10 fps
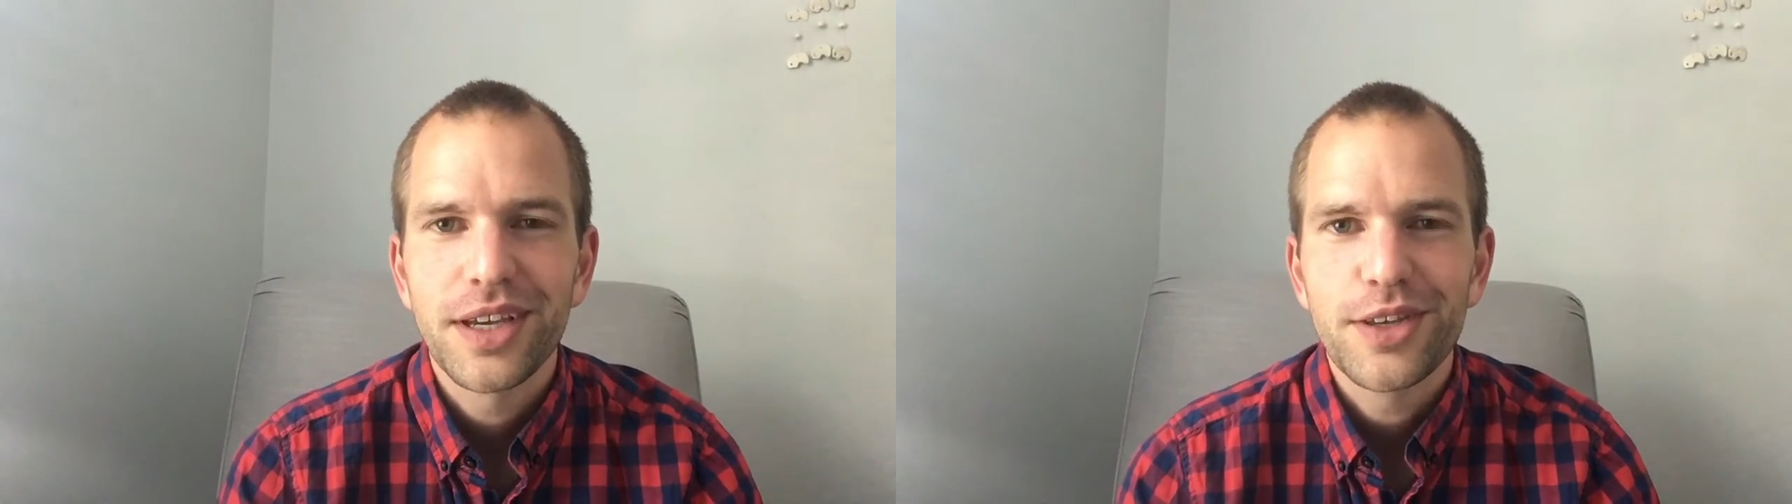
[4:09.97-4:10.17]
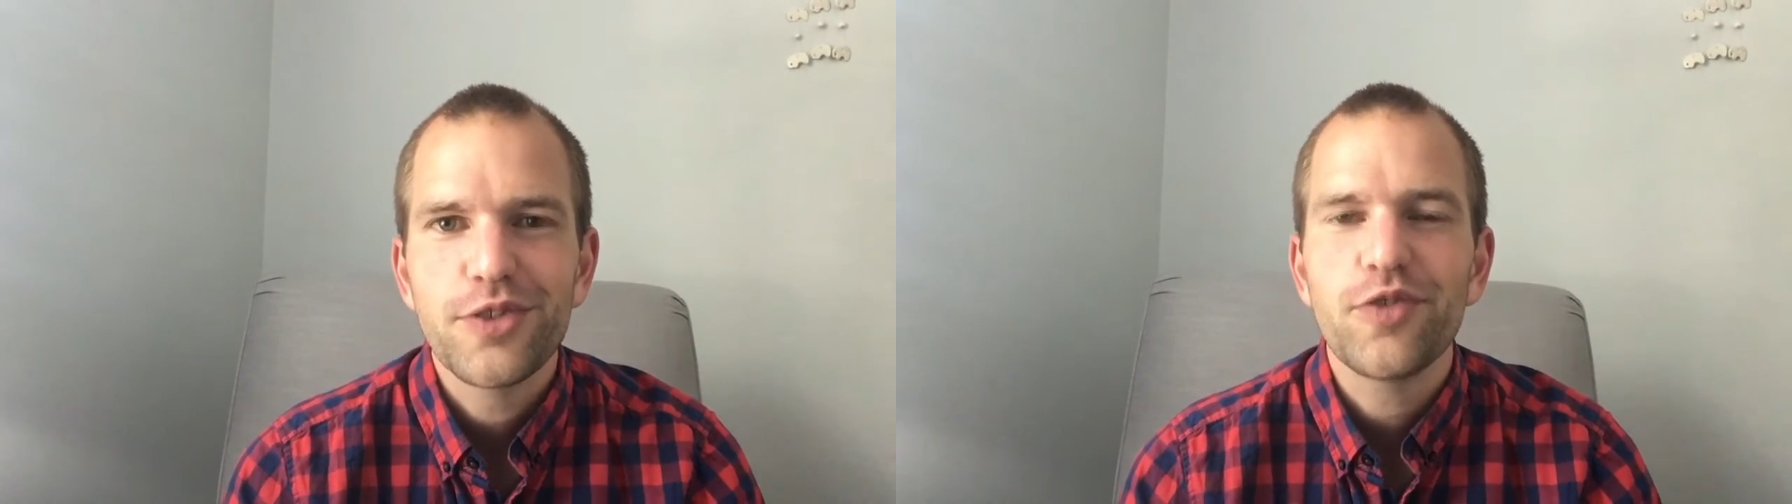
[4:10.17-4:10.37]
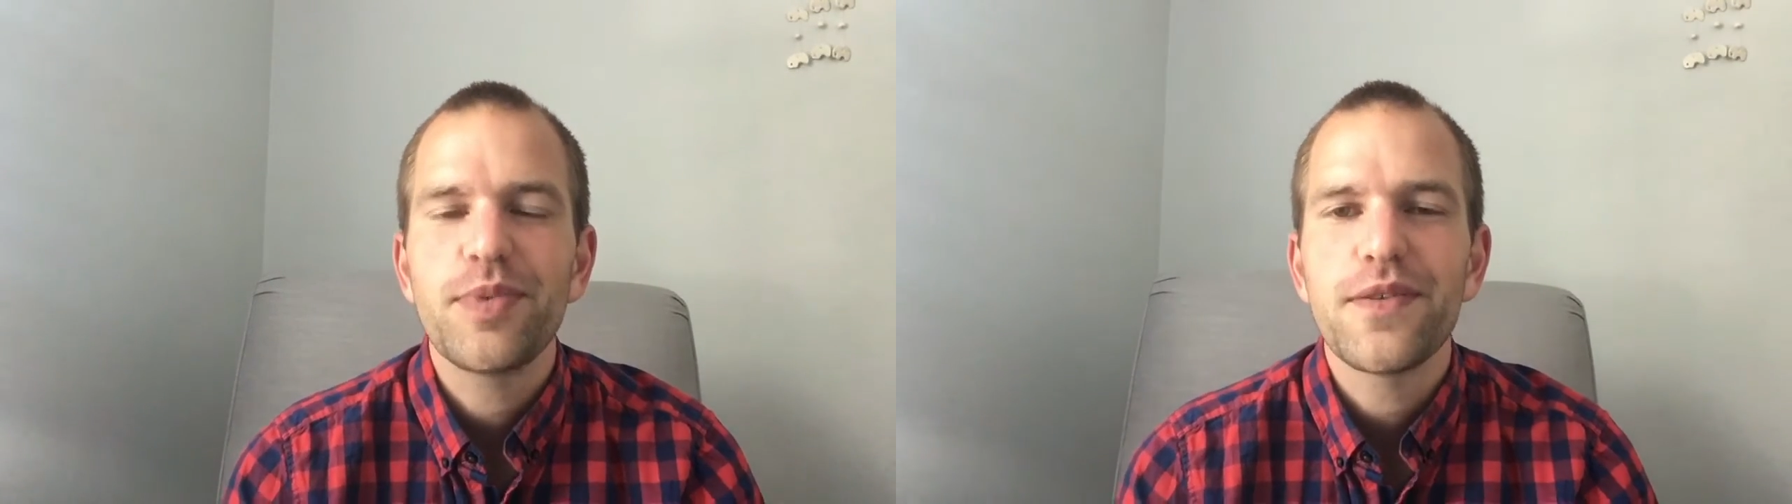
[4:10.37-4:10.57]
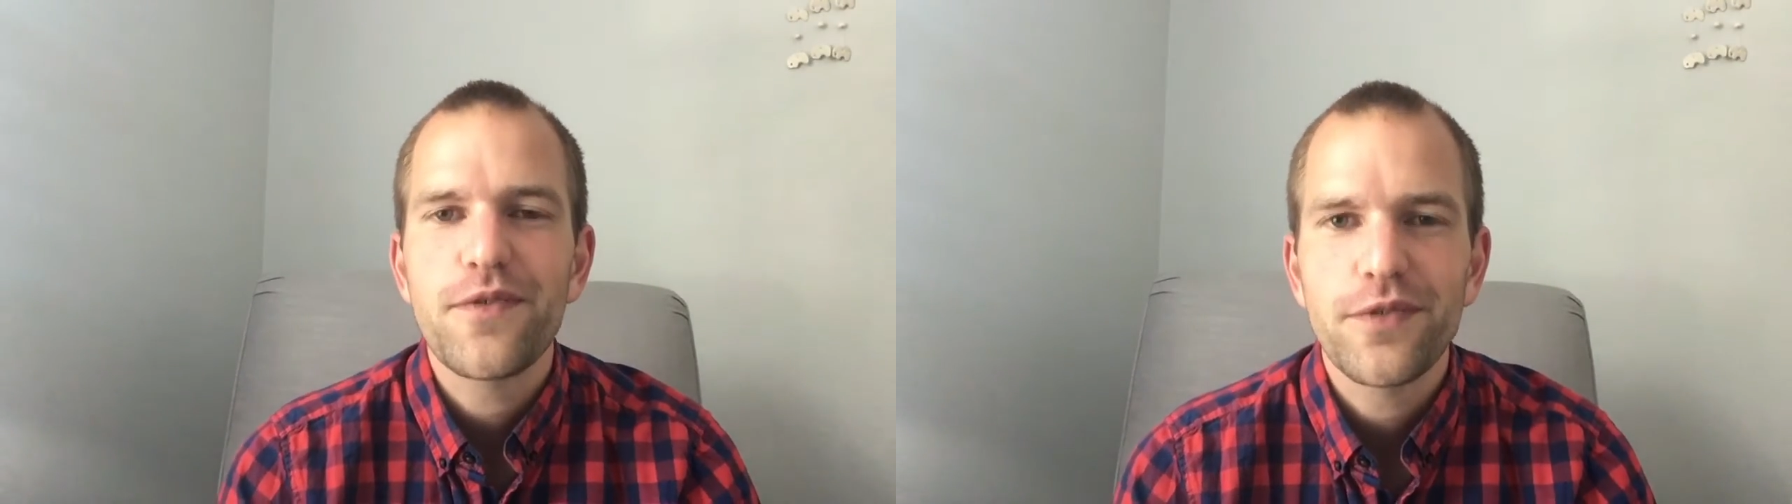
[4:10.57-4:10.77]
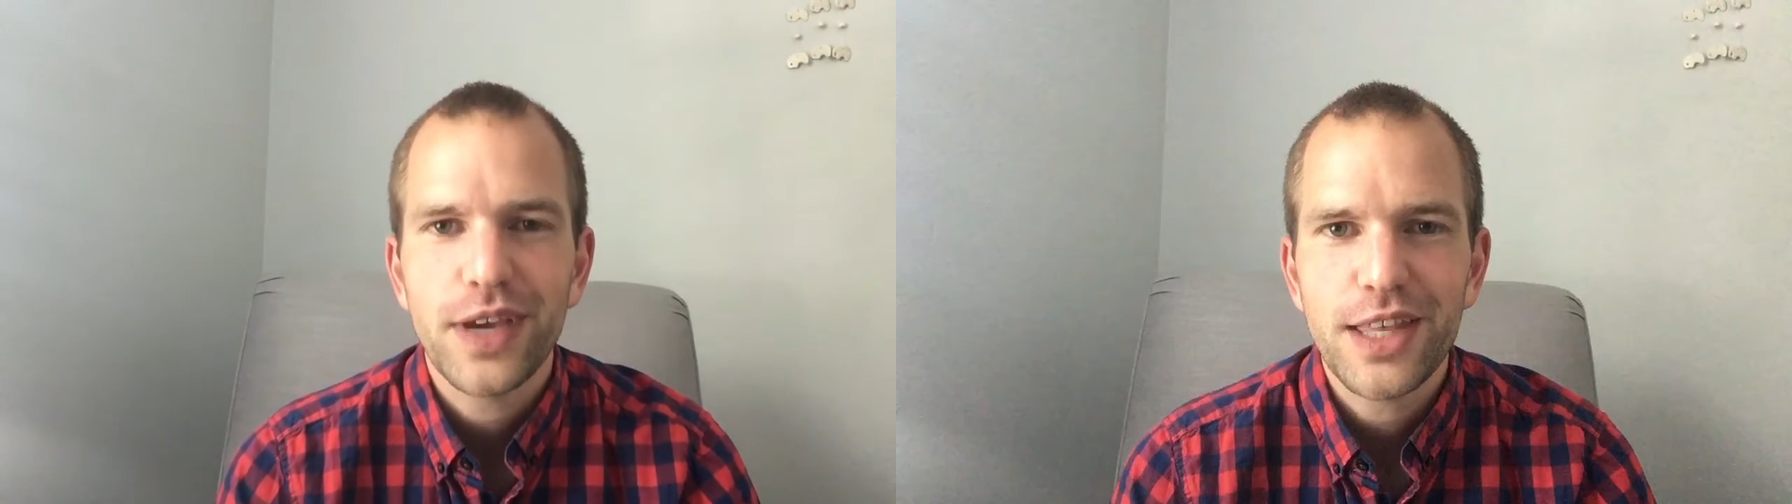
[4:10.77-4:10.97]
you have been
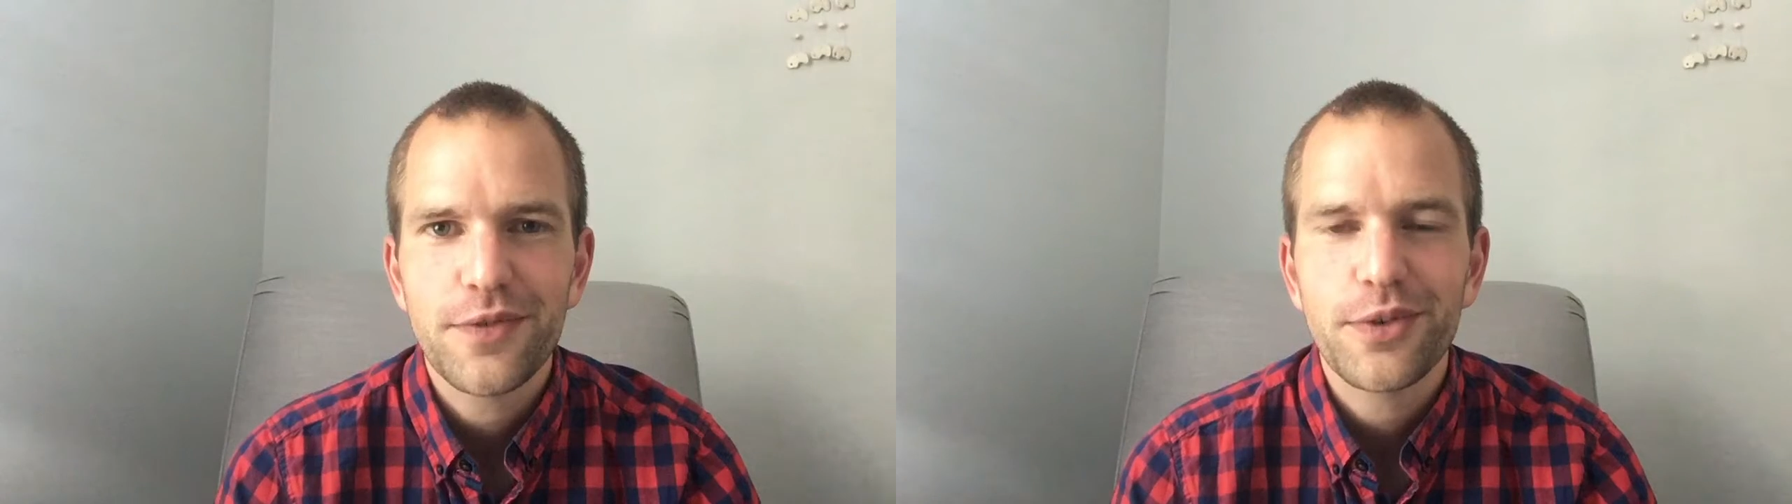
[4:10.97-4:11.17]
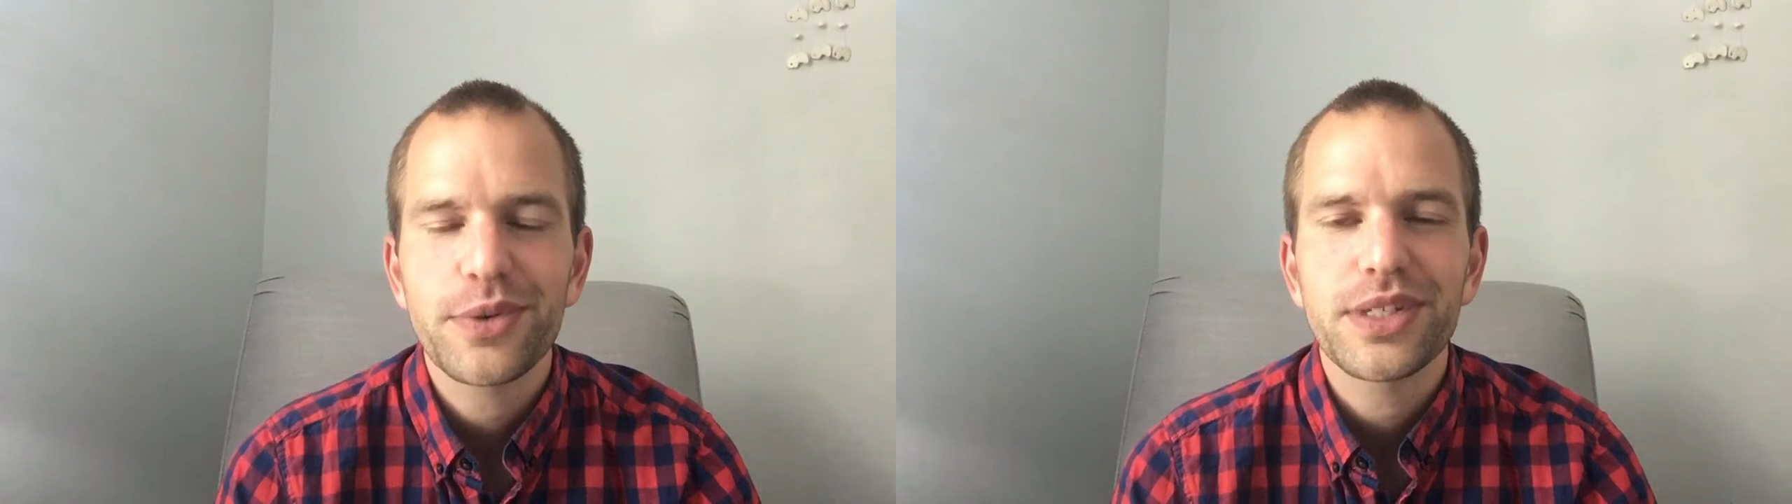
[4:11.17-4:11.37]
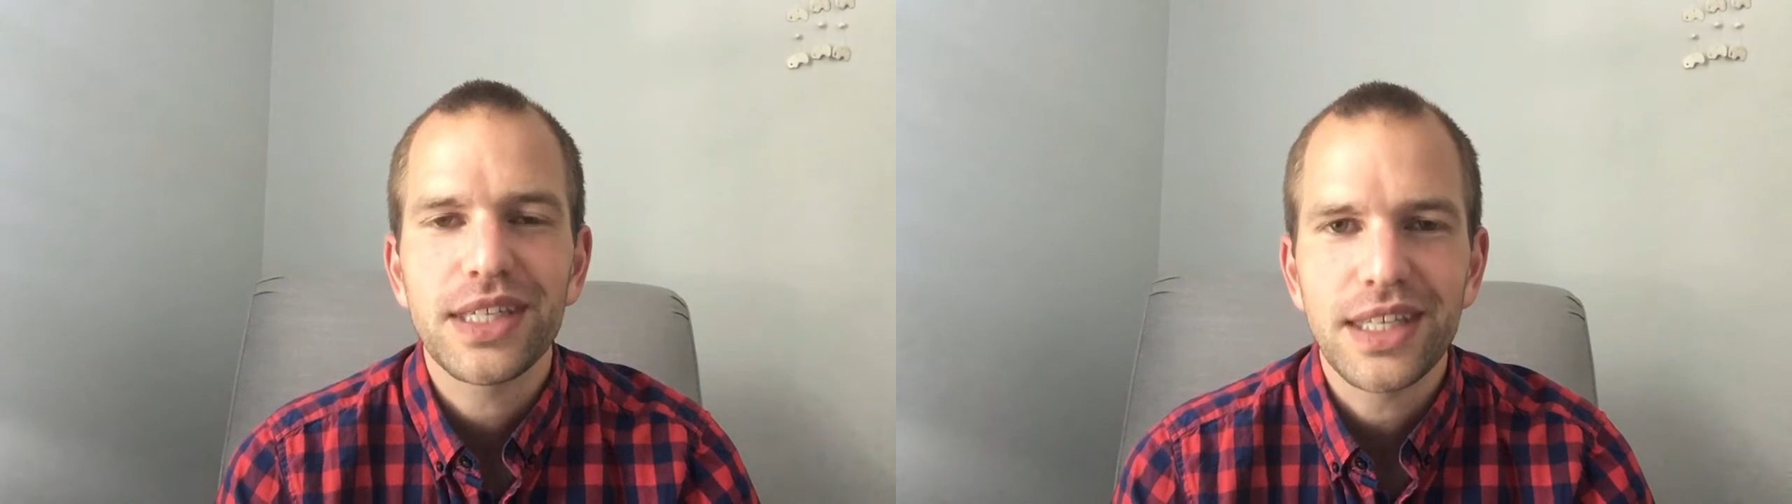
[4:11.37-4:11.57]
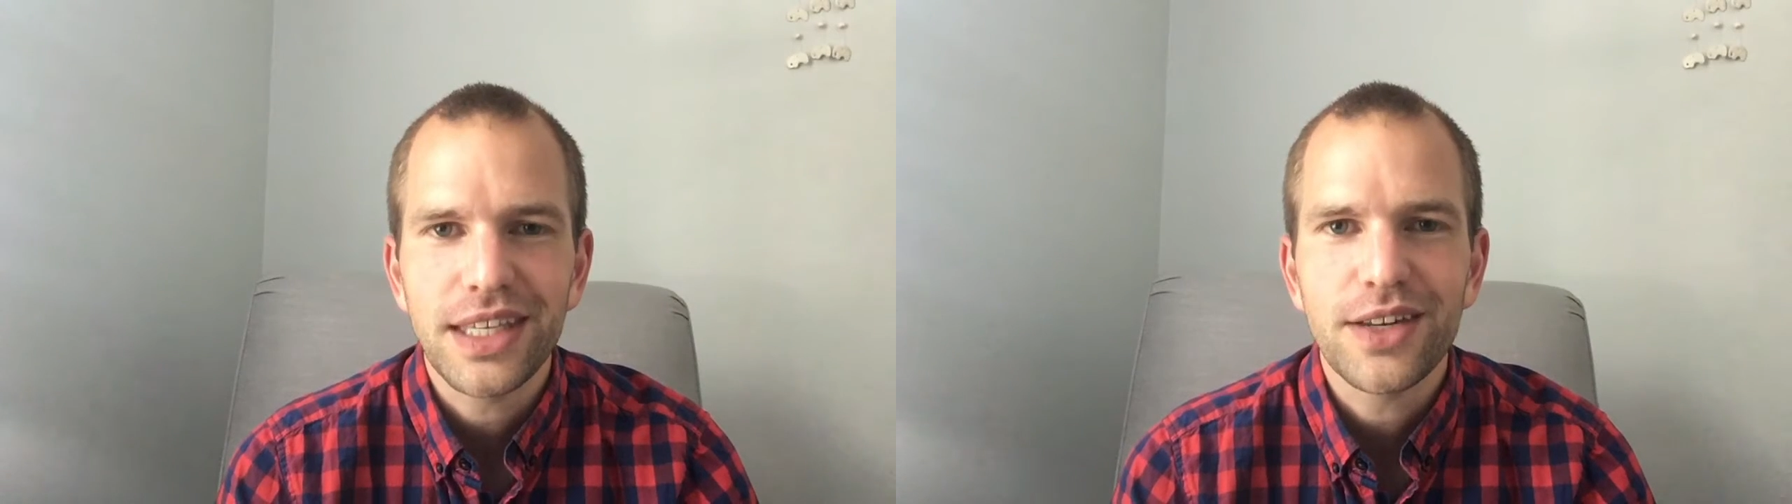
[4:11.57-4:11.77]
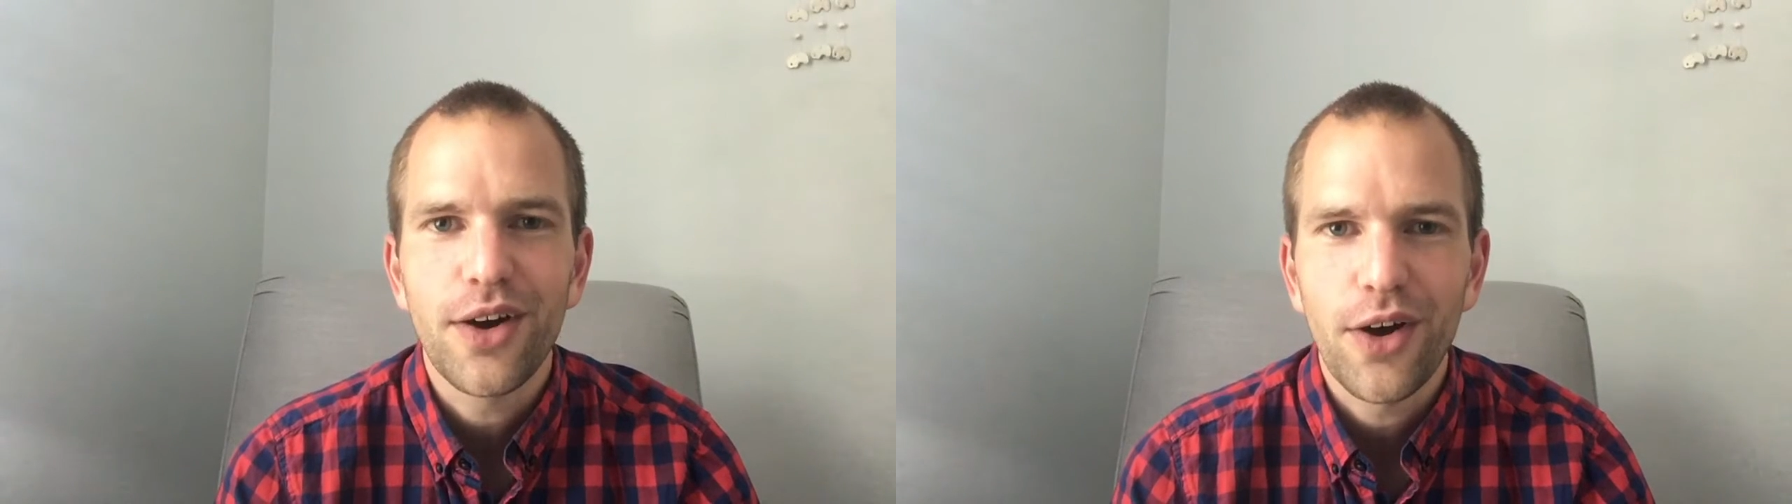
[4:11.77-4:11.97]
faithful to eat